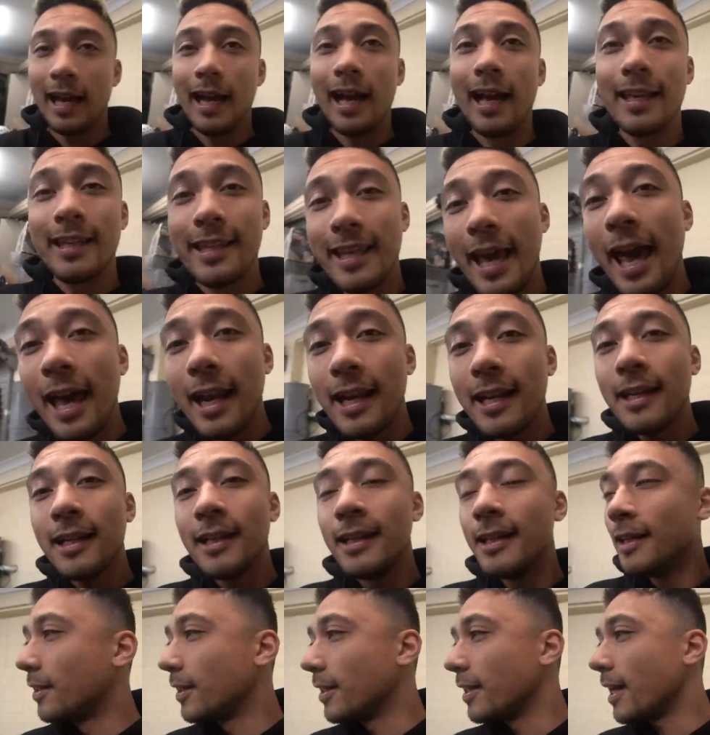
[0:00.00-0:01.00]
Again,
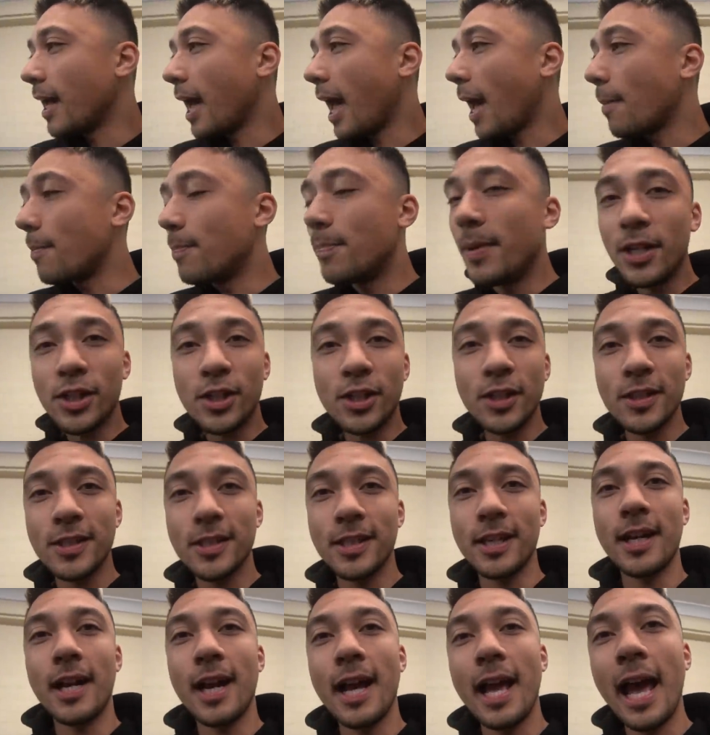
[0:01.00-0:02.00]
the ambitions
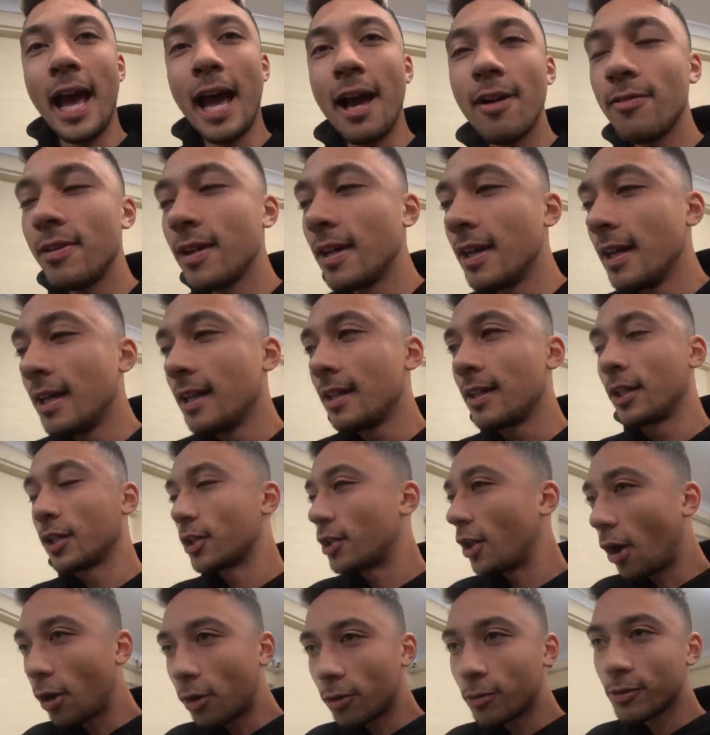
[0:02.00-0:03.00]
that I have, the
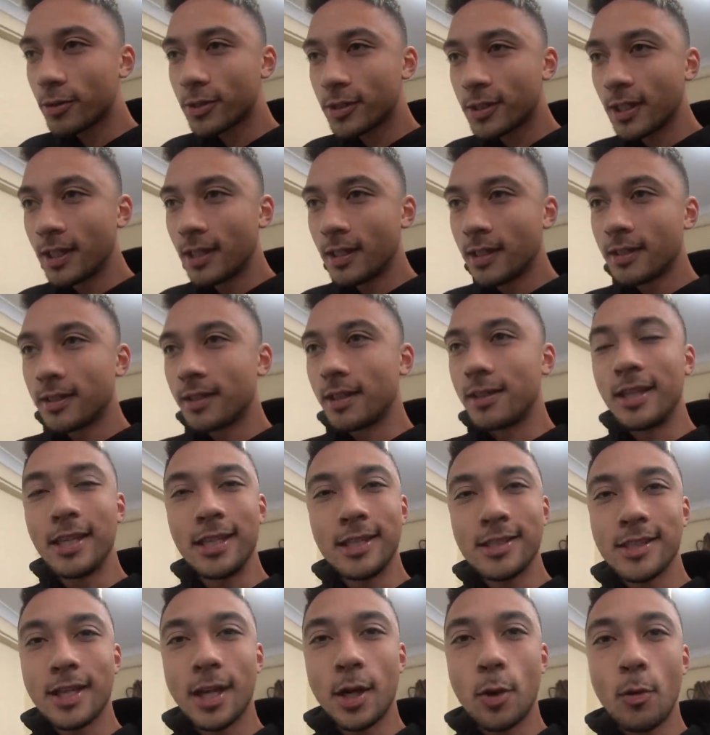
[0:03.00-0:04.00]
goals, the
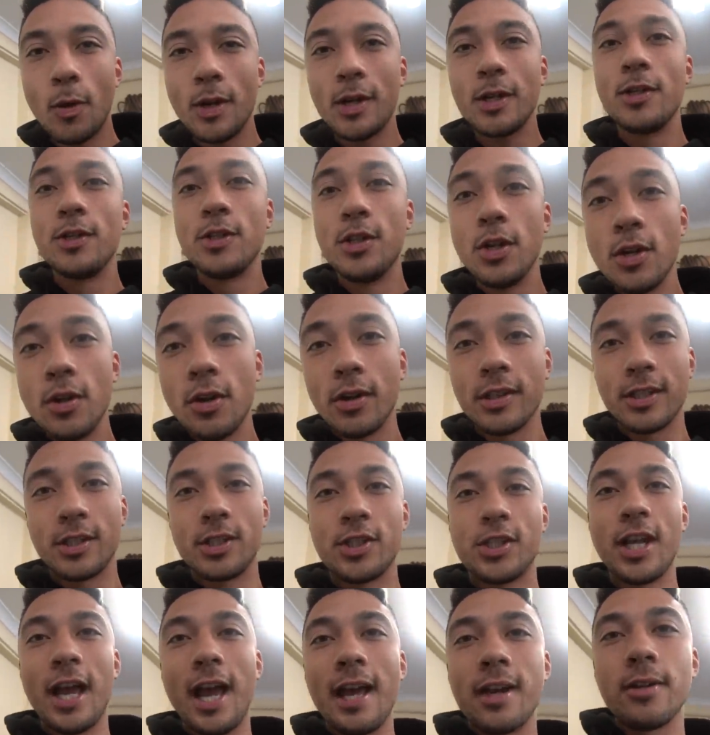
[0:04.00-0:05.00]
things that I want to do on the
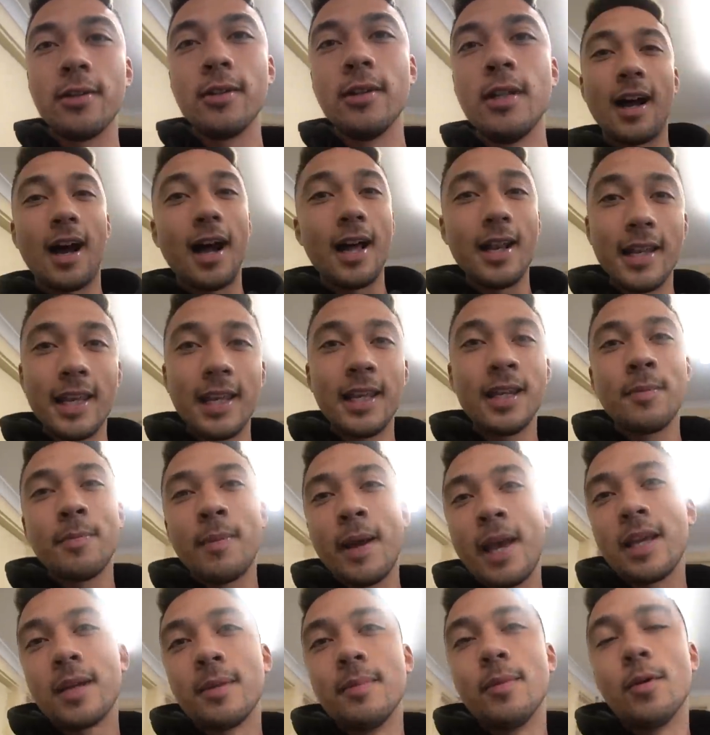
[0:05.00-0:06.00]
channel, I need to
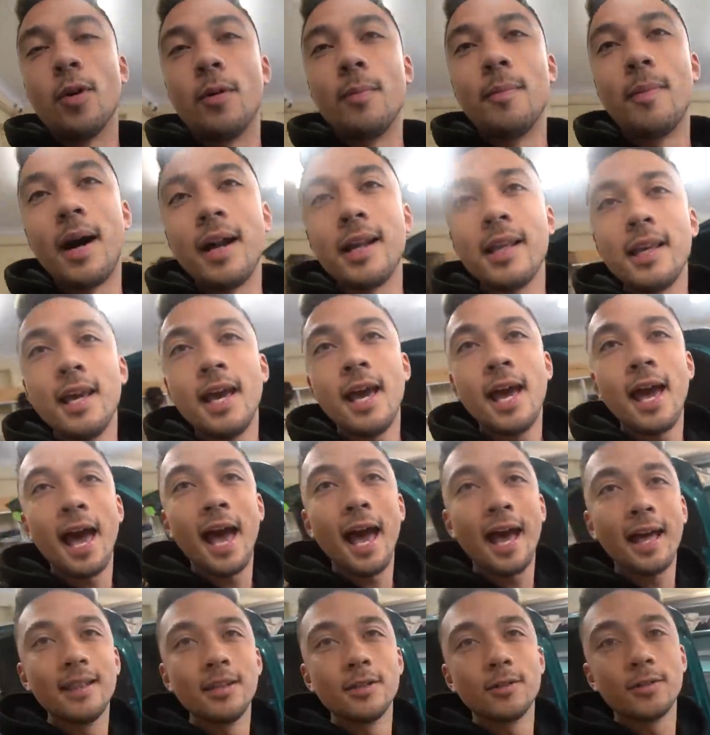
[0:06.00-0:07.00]
make more money,
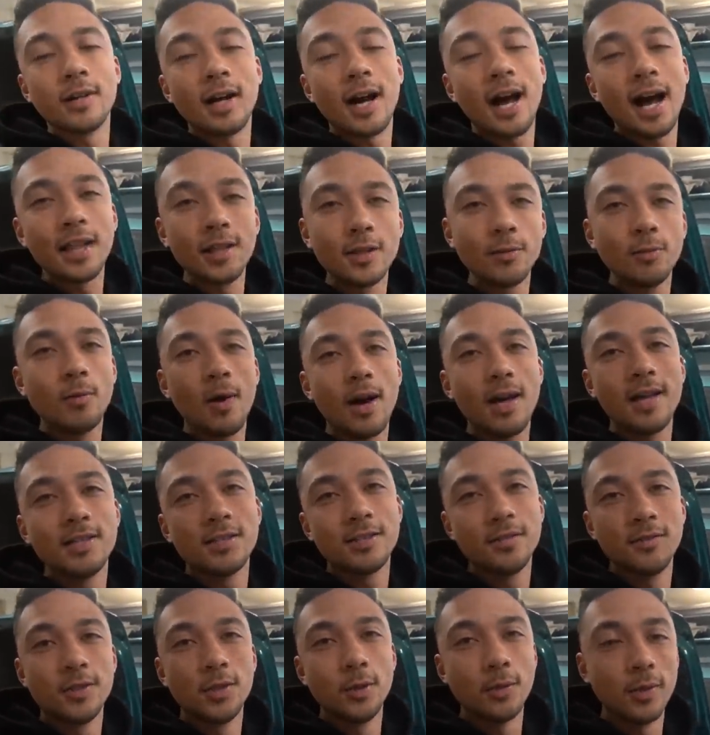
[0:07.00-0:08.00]
and there are other ways
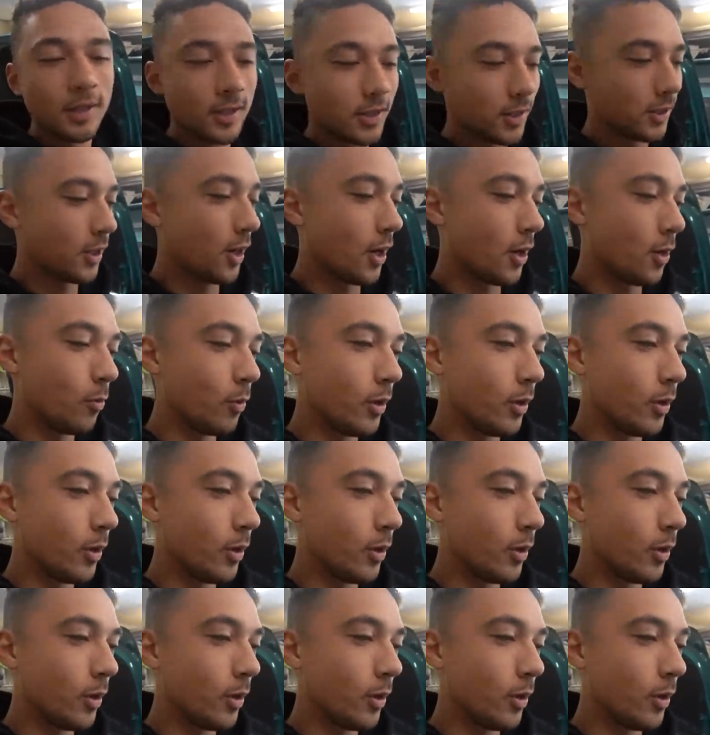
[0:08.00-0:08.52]
of doing so,